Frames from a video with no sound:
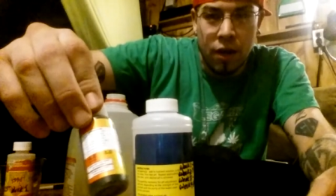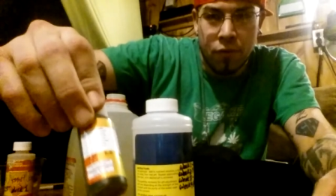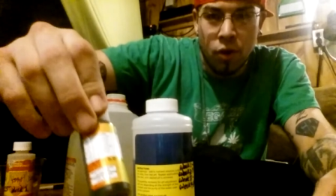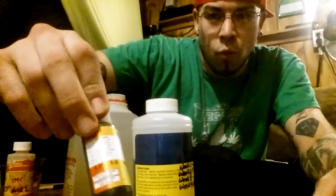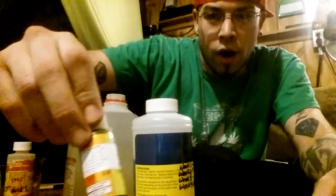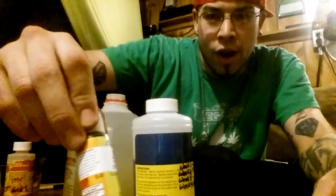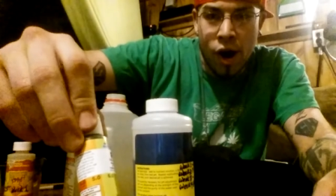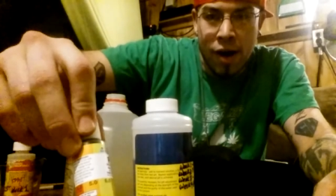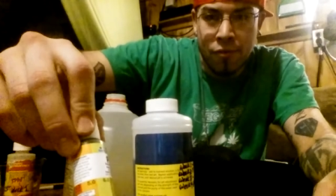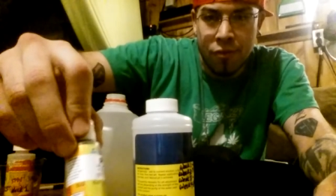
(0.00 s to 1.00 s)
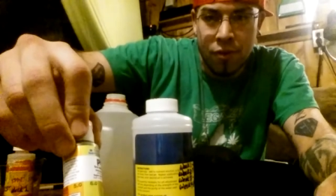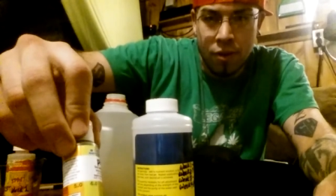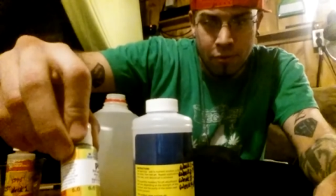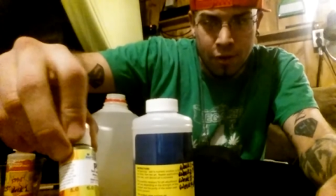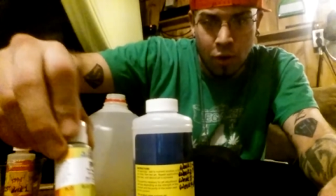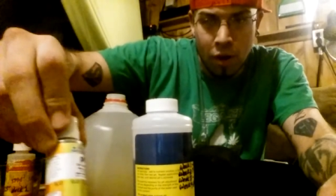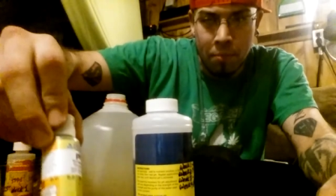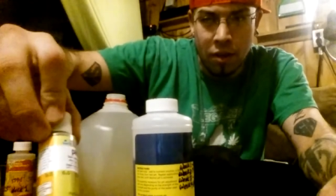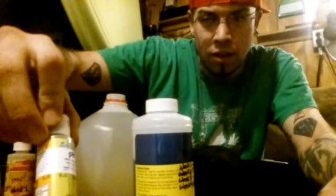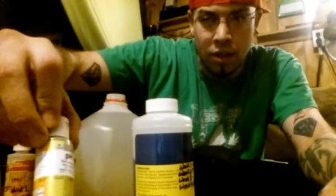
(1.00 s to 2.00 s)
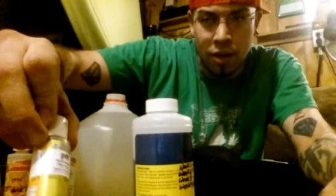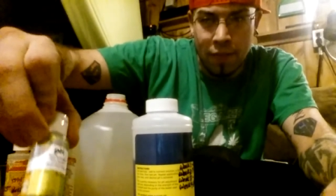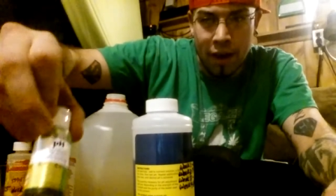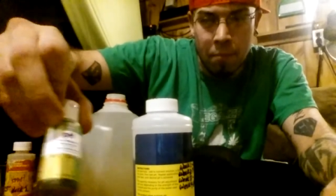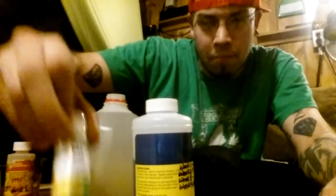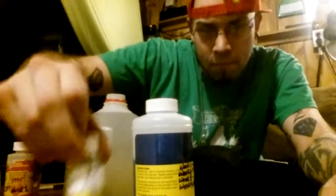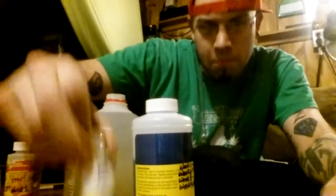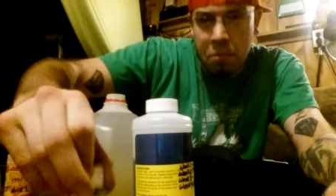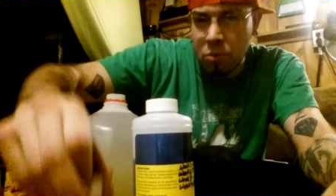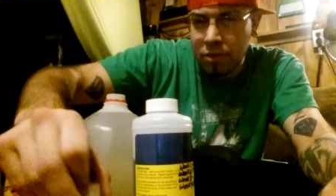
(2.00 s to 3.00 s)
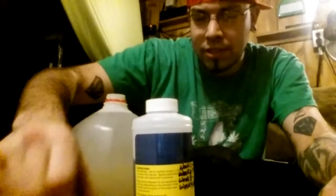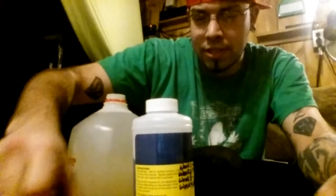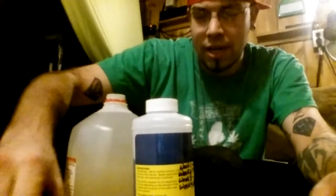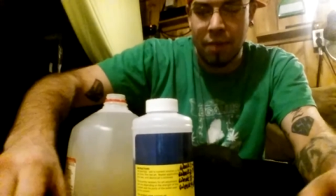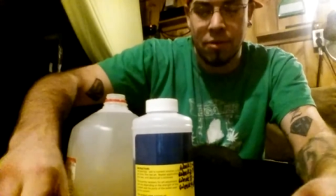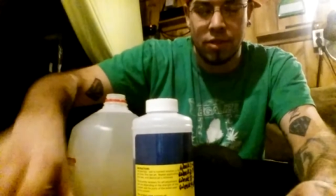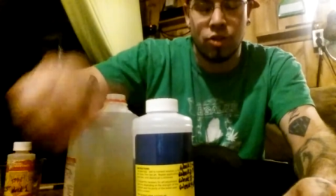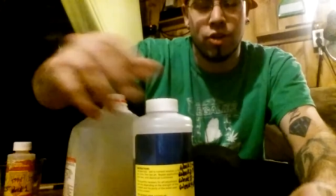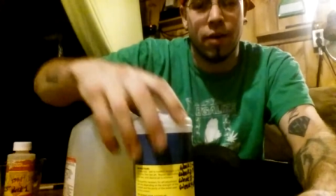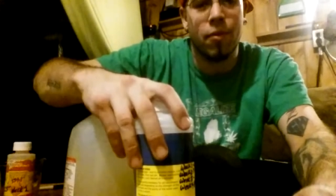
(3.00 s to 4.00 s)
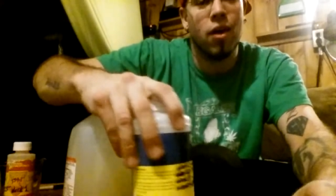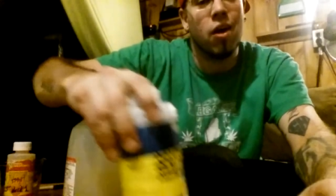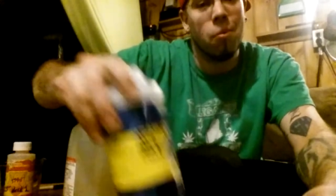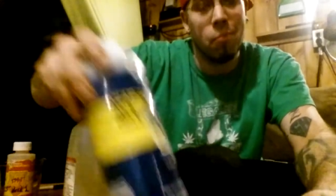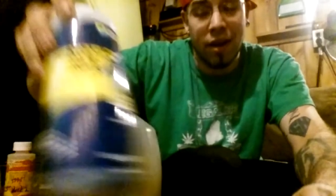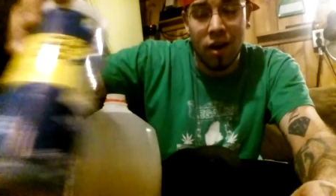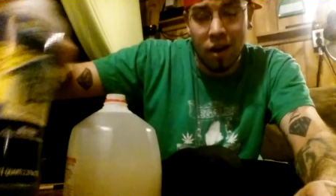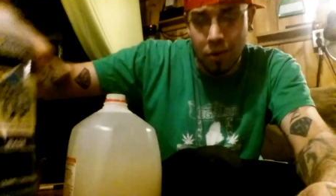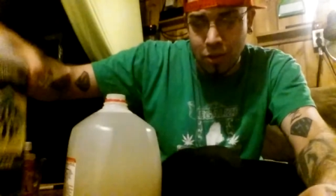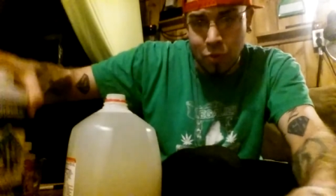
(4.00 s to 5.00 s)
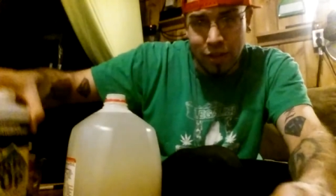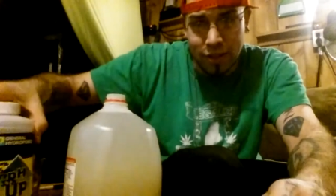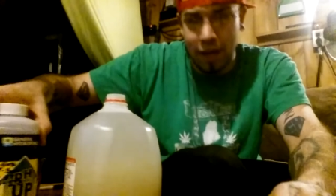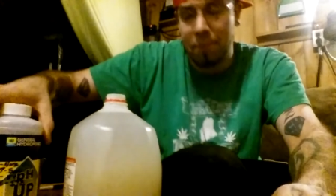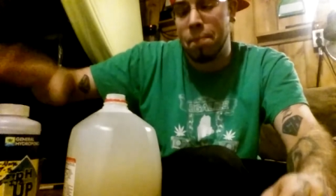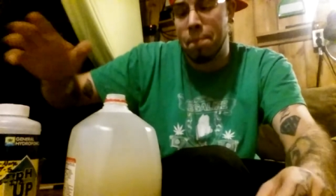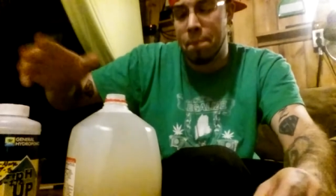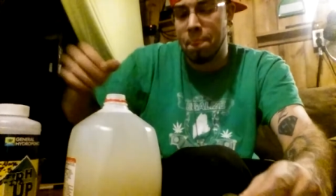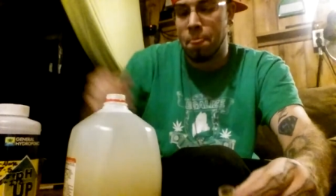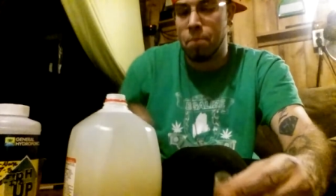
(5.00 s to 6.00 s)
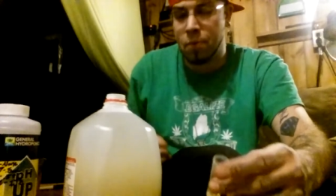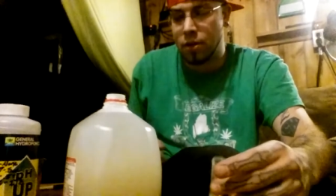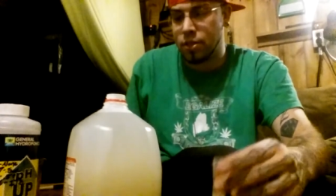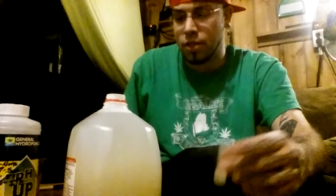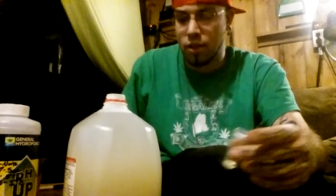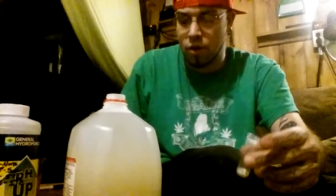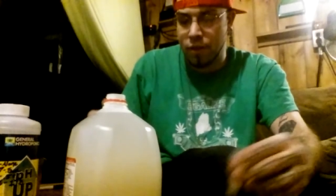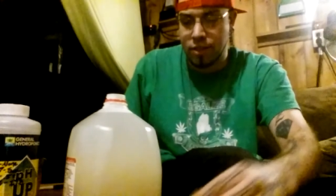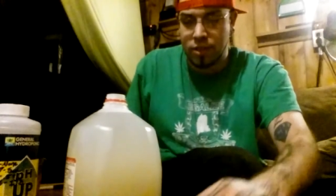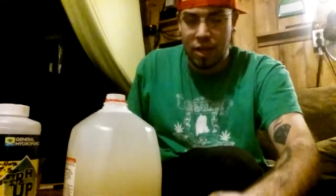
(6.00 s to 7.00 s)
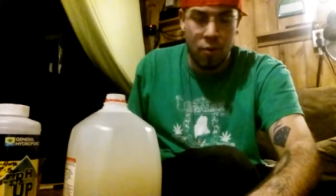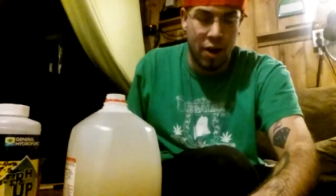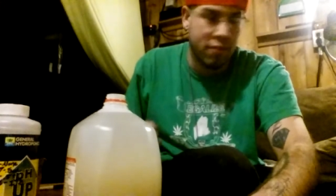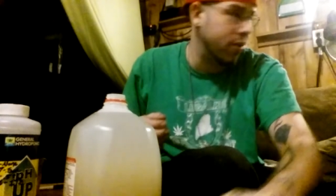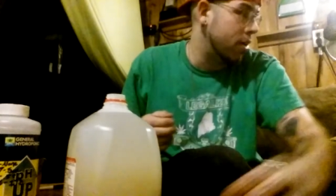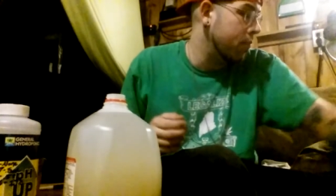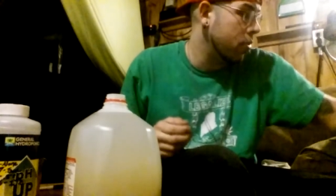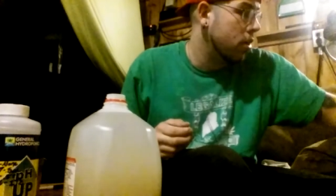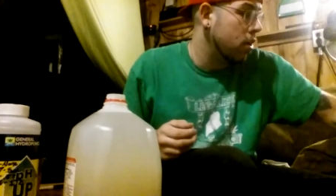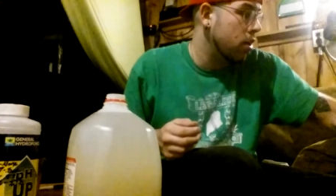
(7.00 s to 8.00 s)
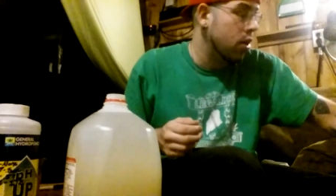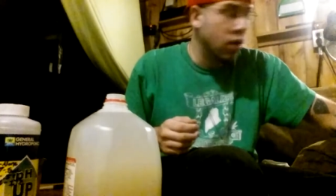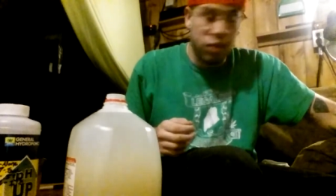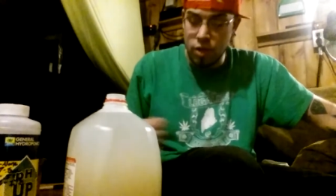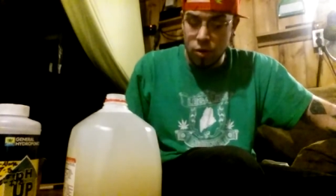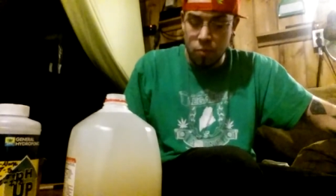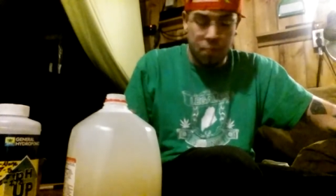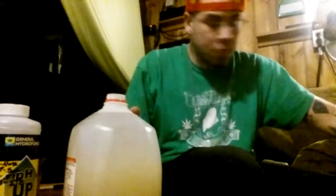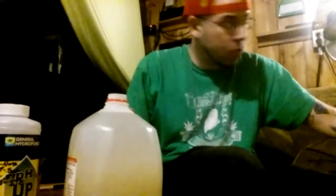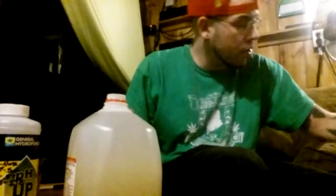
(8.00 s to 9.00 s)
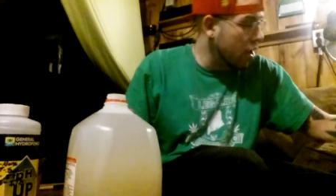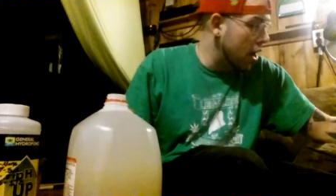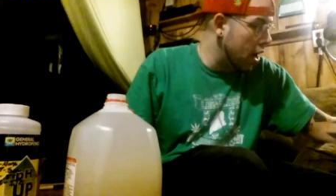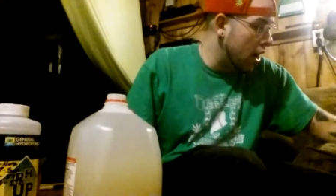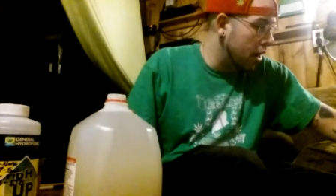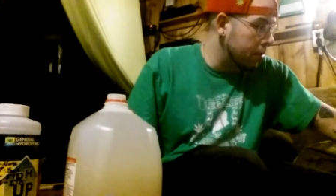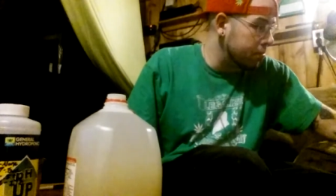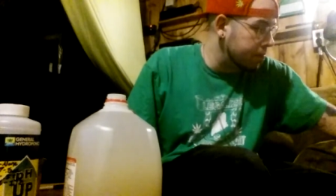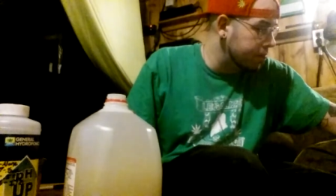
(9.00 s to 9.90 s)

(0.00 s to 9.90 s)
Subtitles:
if you're 1 off, fill 1 milliliter, and that most of the time does the trick. May not always be the same. Personally though, that's how I feel. So I